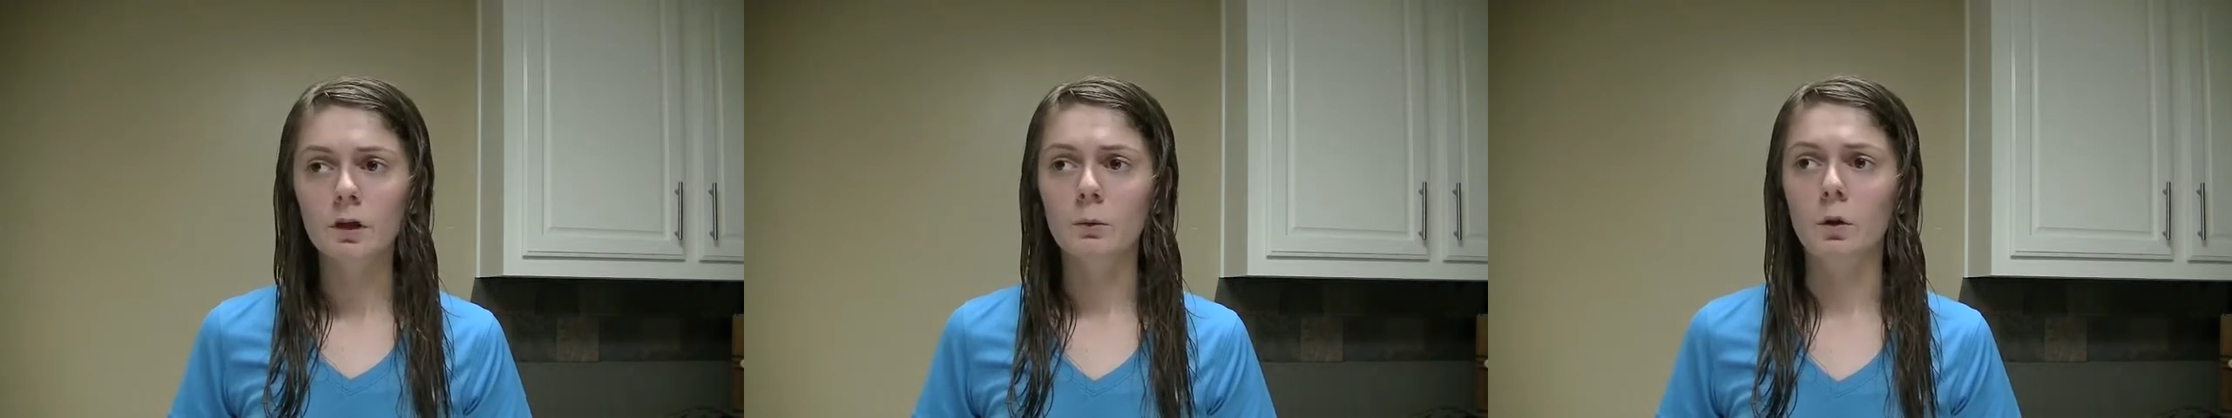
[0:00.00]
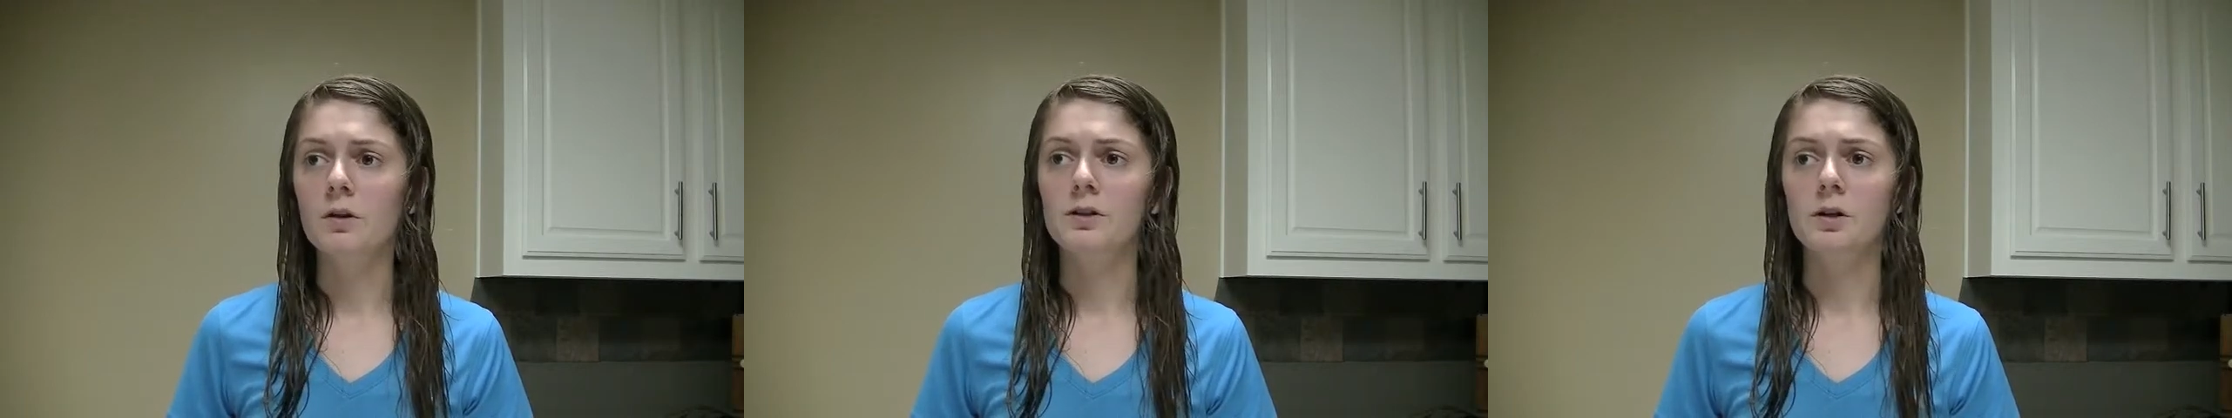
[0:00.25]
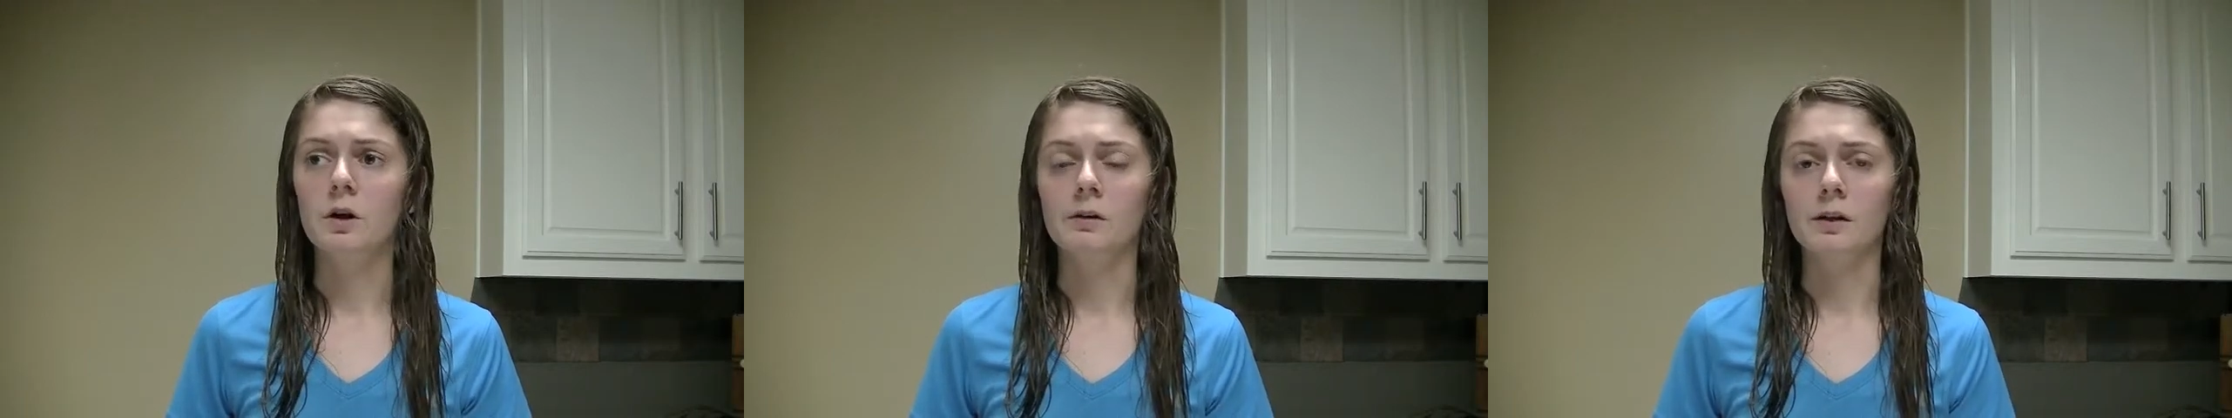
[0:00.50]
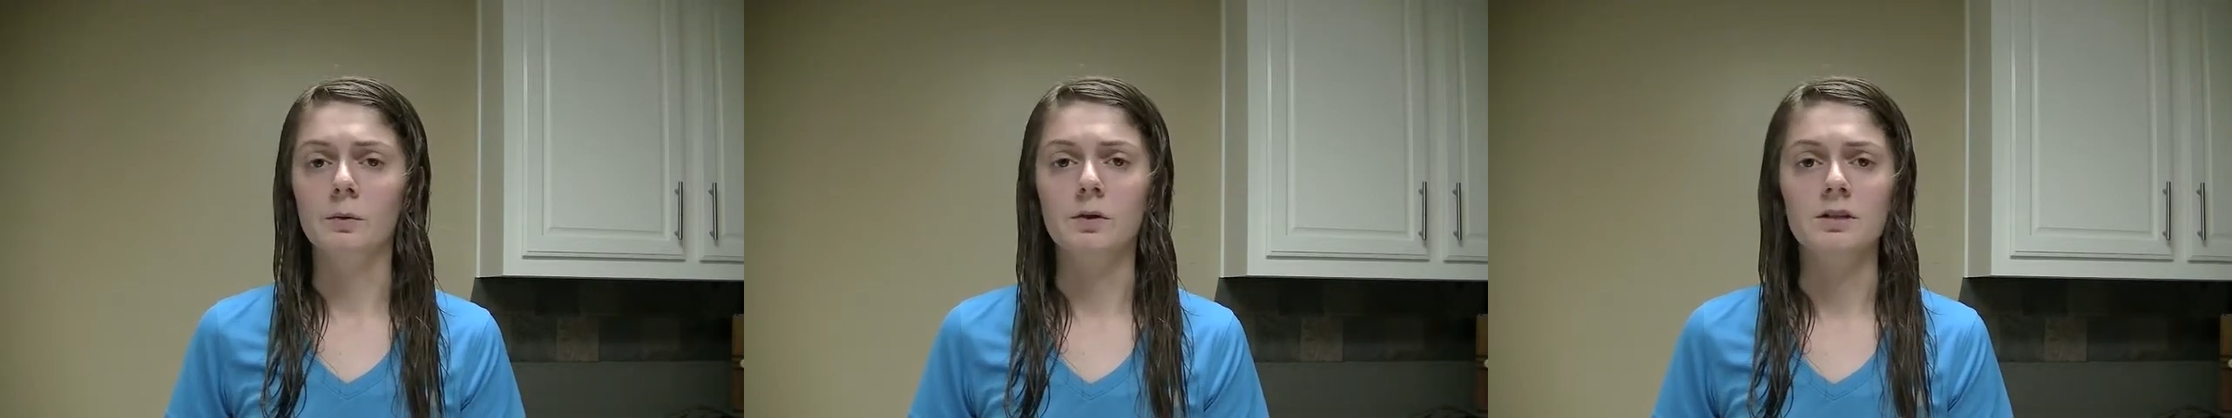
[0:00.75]
one of the
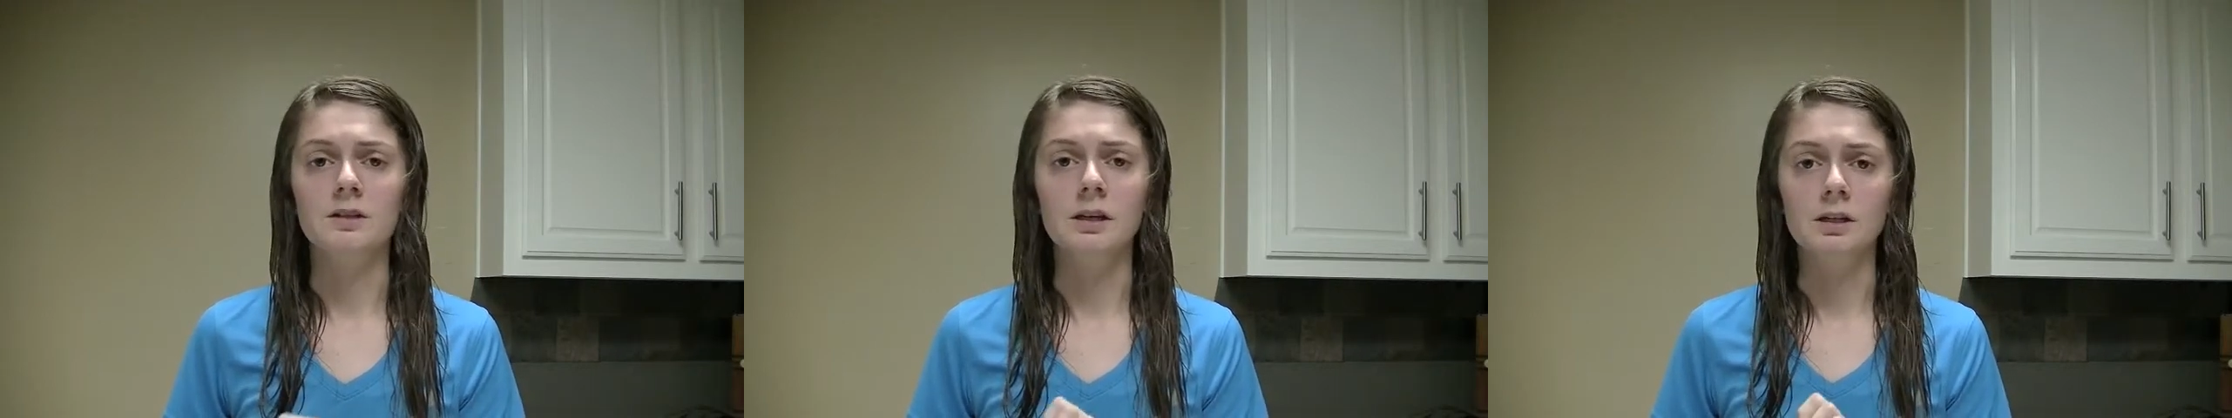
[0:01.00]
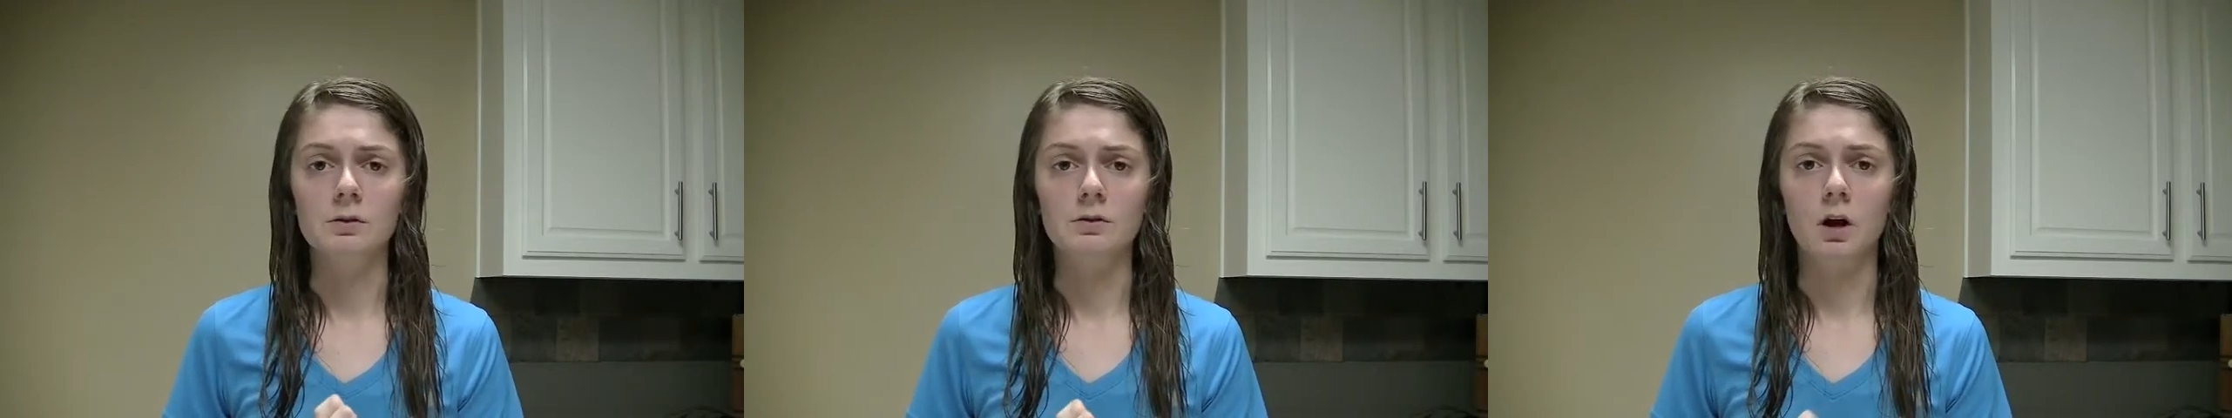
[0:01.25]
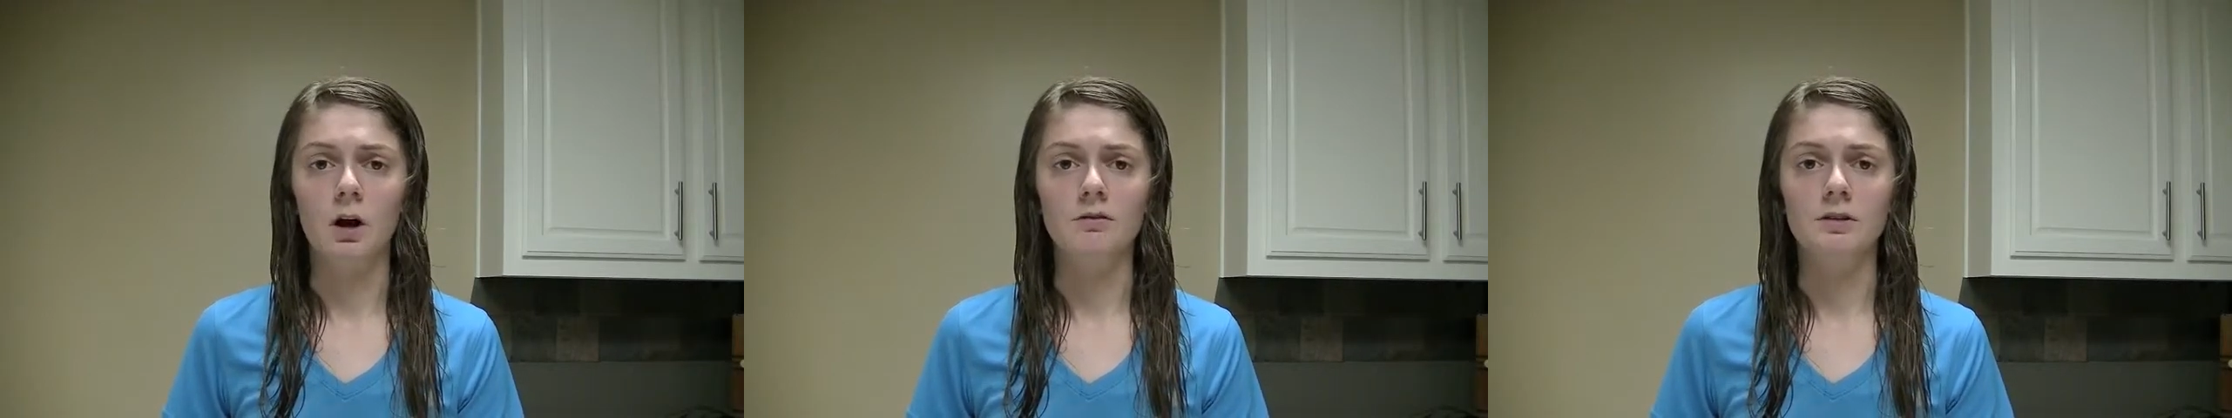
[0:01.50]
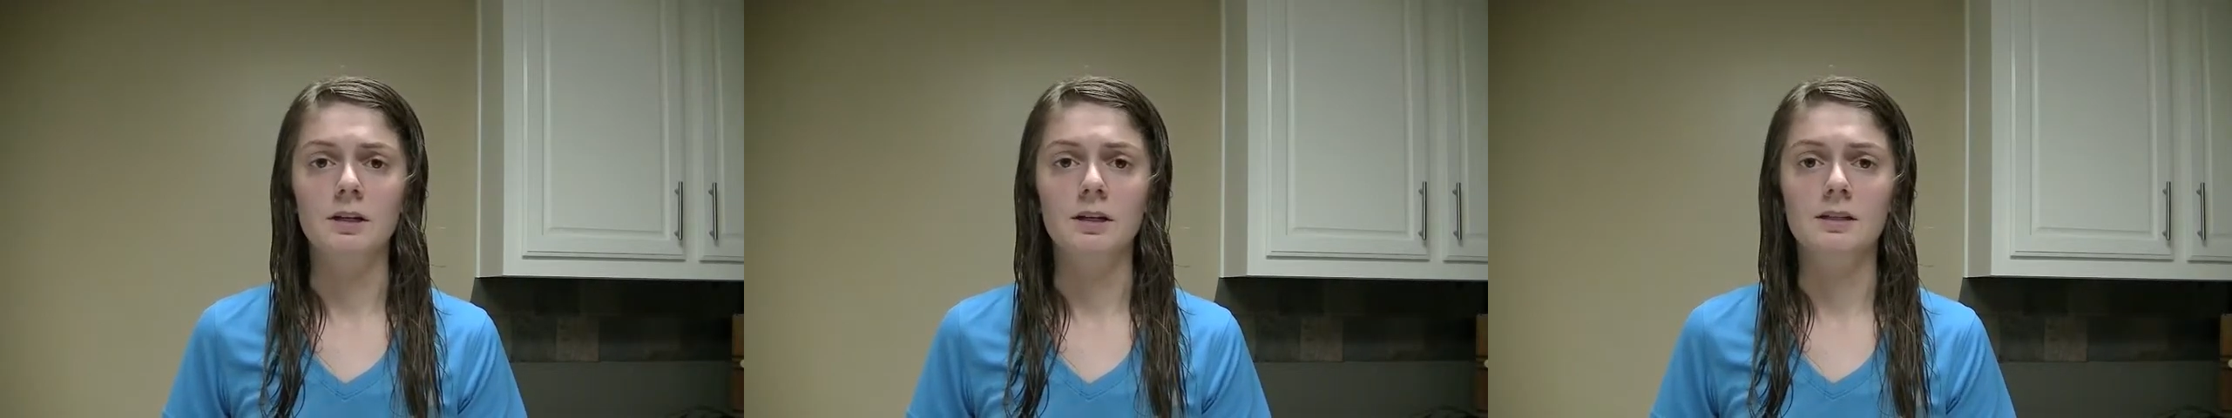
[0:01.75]
startling ones that they use
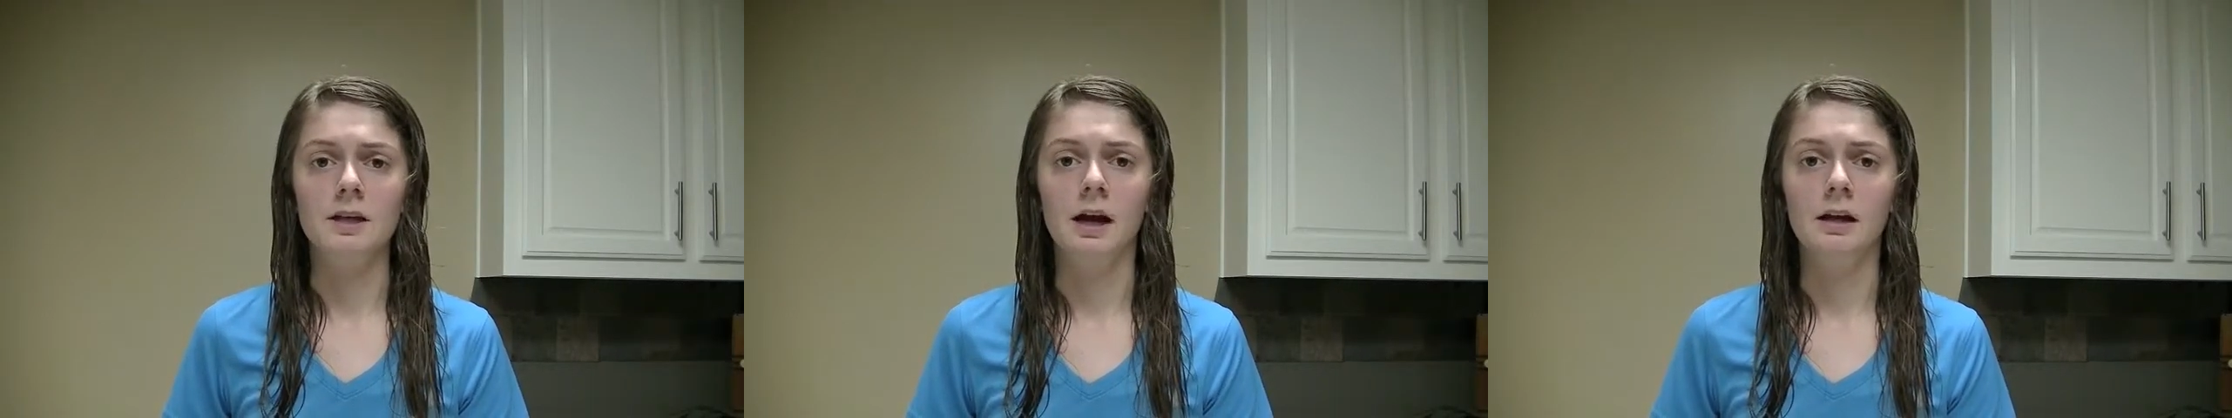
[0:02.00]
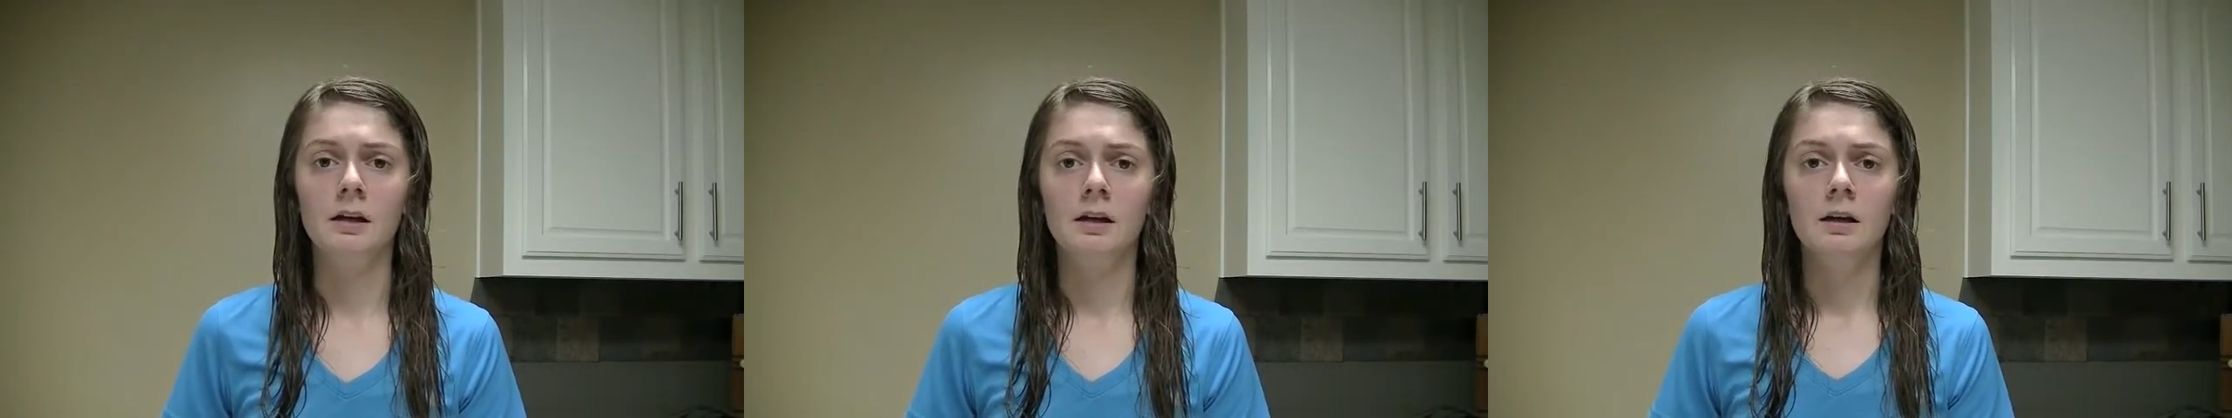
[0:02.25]
often is that